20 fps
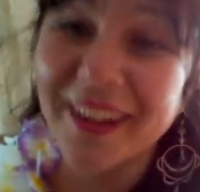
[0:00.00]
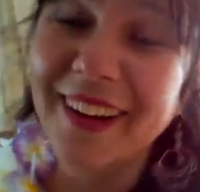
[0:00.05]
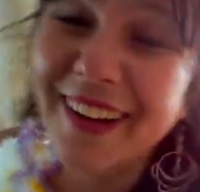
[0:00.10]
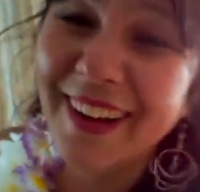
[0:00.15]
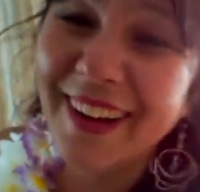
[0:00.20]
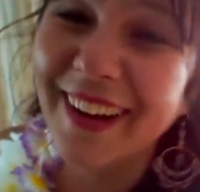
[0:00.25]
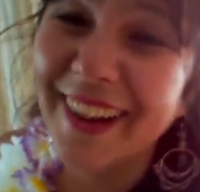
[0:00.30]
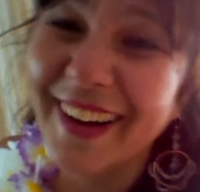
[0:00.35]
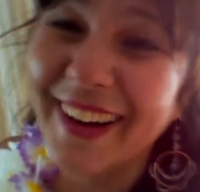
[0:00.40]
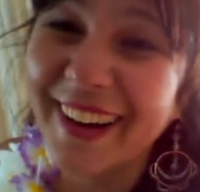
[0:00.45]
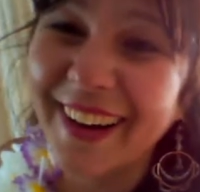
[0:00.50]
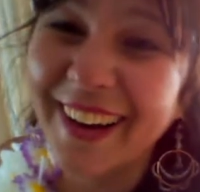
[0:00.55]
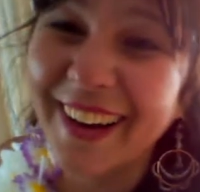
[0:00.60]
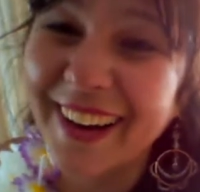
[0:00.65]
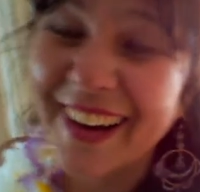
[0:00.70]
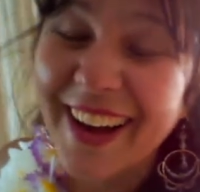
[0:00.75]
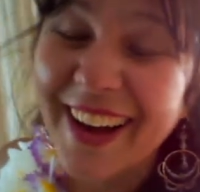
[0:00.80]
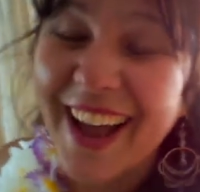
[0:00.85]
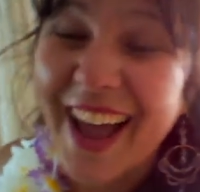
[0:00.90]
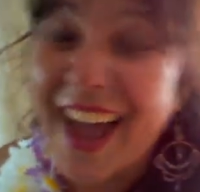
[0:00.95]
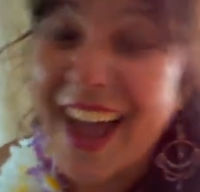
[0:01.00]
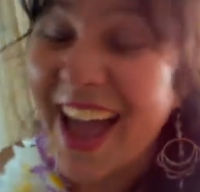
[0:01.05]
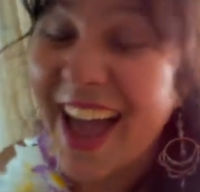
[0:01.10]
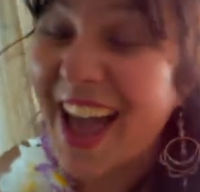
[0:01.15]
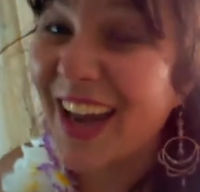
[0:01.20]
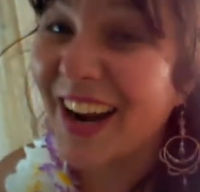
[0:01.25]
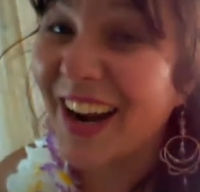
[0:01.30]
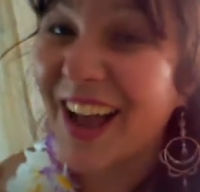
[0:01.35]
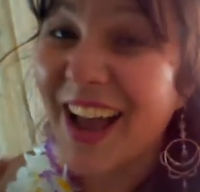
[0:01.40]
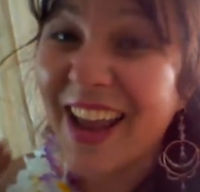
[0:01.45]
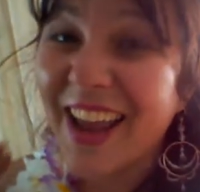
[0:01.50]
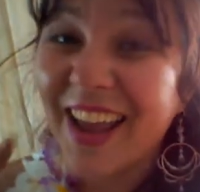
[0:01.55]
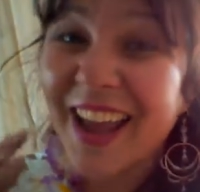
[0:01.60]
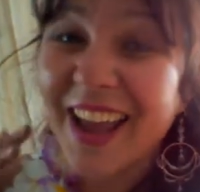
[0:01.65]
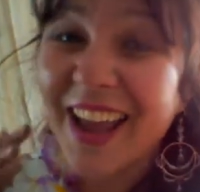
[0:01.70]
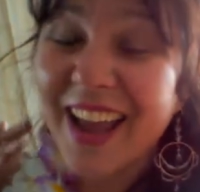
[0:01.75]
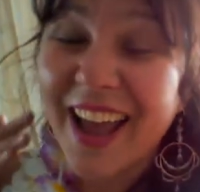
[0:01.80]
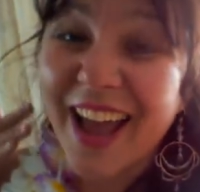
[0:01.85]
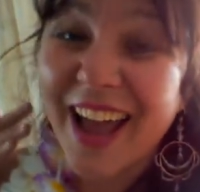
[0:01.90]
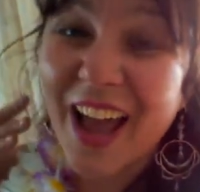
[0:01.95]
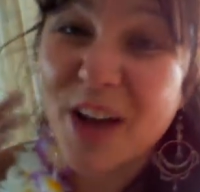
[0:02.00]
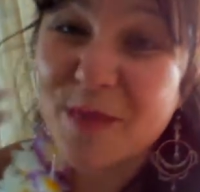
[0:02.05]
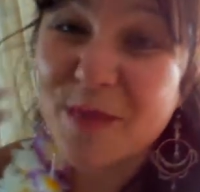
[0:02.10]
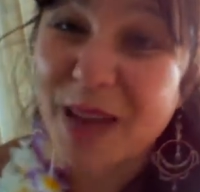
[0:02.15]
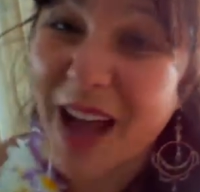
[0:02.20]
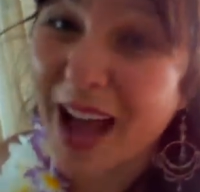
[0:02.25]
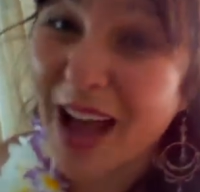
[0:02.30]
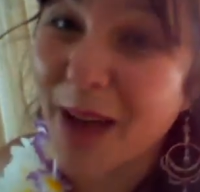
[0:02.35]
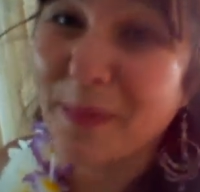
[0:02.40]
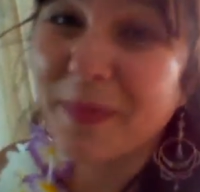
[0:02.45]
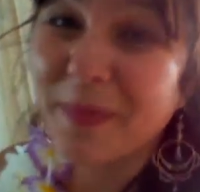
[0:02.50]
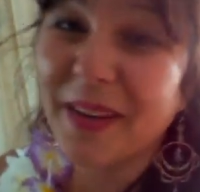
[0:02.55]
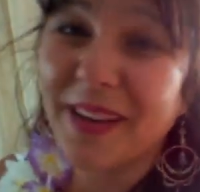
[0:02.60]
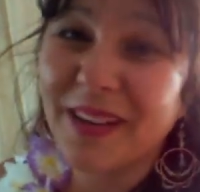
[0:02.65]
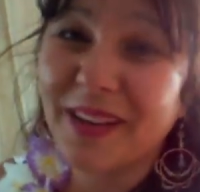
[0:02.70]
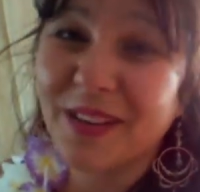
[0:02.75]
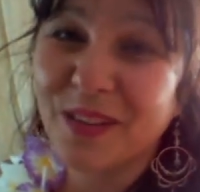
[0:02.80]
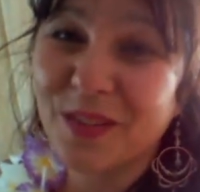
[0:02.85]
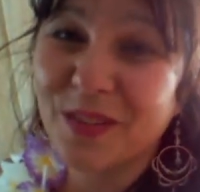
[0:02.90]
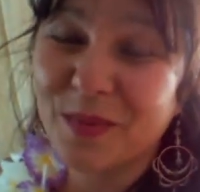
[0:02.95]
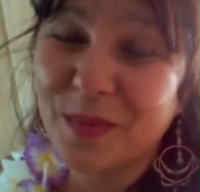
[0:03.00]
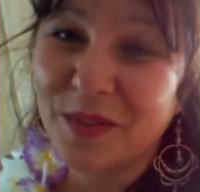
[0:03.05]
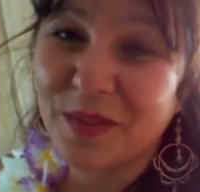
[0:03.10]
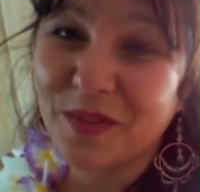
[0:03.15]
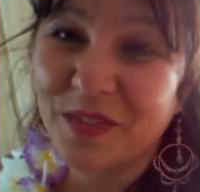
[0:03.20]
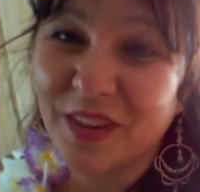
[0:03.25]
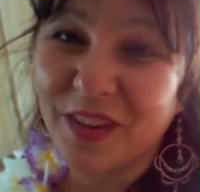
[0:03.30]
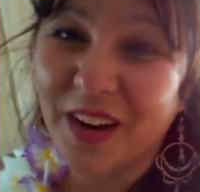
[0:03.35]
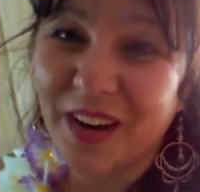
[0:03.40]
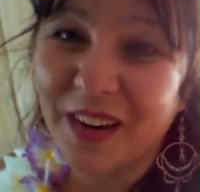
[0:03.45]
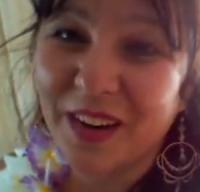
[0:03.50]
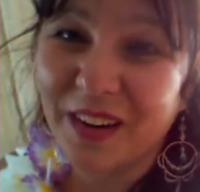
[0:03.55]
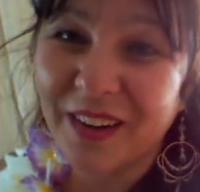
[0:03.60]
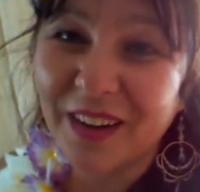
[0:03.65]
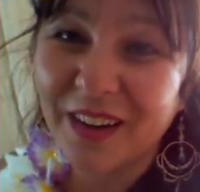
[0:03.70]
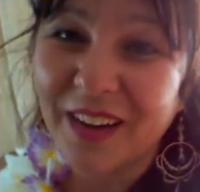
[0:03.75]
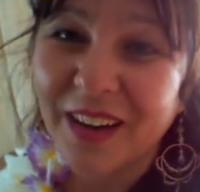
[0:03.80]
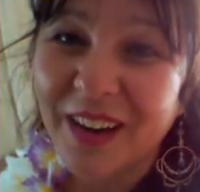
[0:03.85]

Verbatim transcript: and I am happy to have been fired.